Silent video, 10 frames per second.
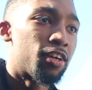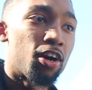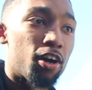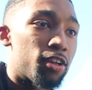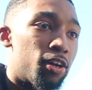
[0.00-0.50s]

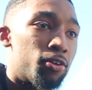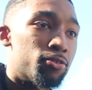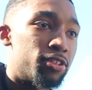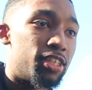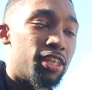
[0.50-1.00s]

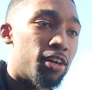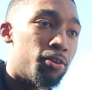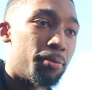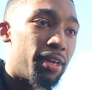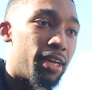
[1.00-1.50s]
Carlo,
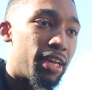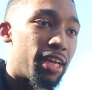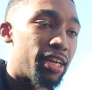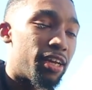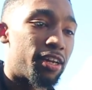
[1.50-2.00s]
Zito, man.
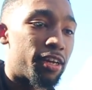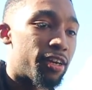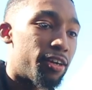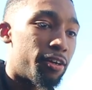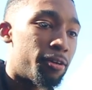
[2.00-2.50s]
They down
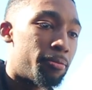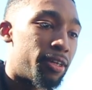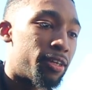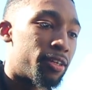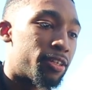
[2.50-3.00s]
there,
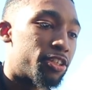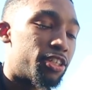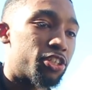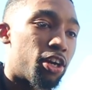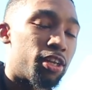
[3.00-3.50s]

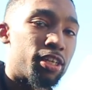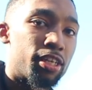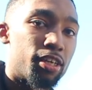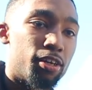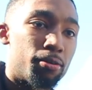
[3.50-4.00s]
man. Charlotte
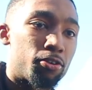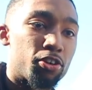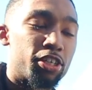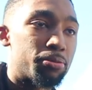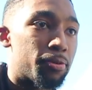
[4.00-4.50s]
and
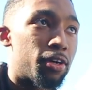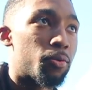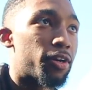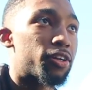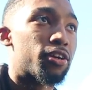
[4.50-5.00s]

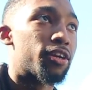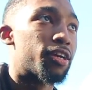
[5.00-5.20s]
Greensboro working on